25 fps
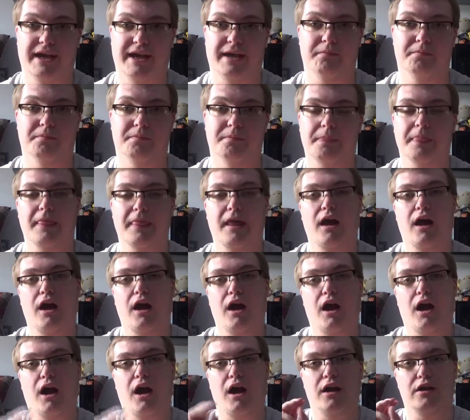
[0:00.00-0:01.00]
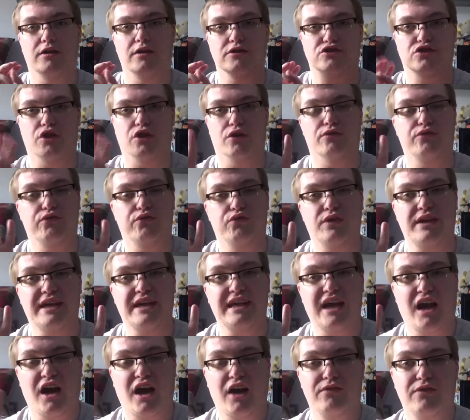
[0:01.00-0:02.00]
game. So
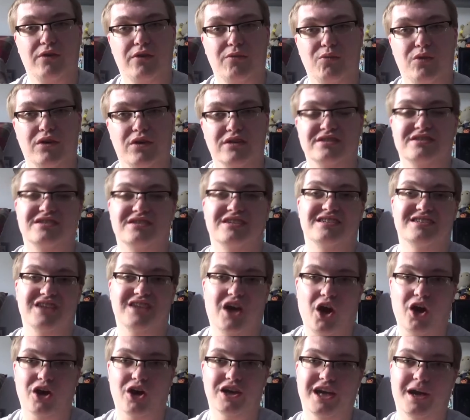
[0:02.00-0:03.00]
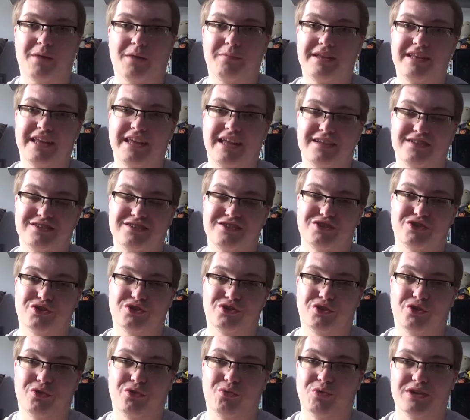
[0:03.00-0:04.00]
three other ones are coming in
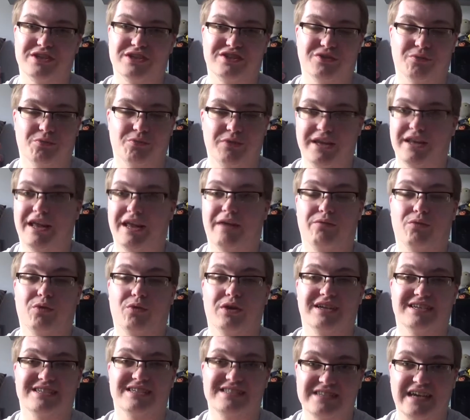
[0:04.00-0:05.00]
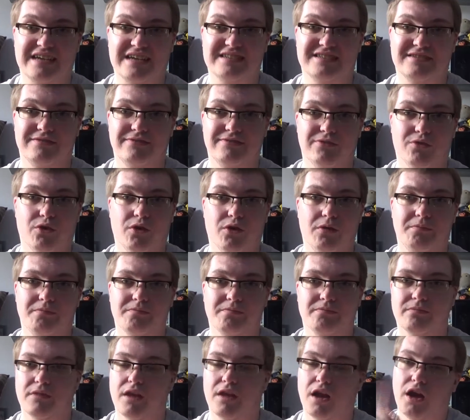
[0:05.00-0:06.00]
too, which are really everyone excited for.
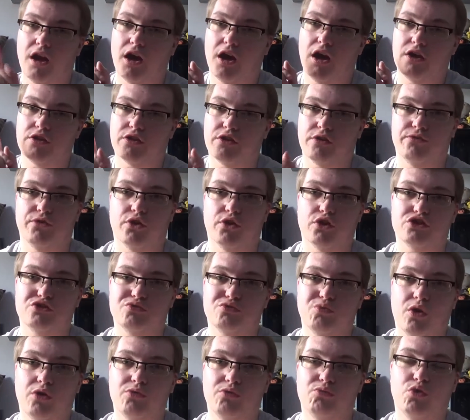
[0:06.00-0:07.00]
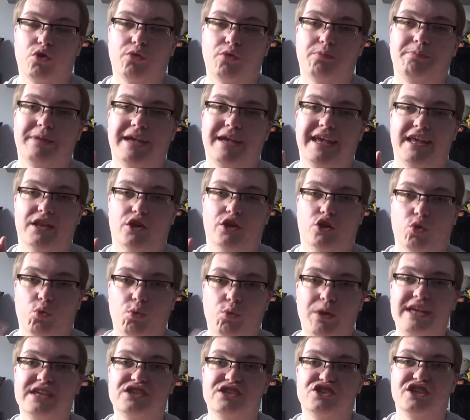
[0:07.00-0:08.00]
The first one will be
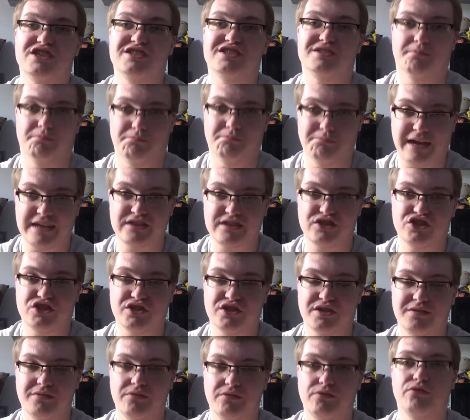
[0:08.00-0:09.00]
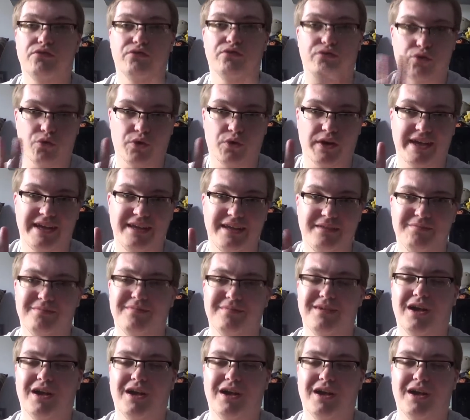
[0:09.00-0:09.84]
Luigi's Mansion 3.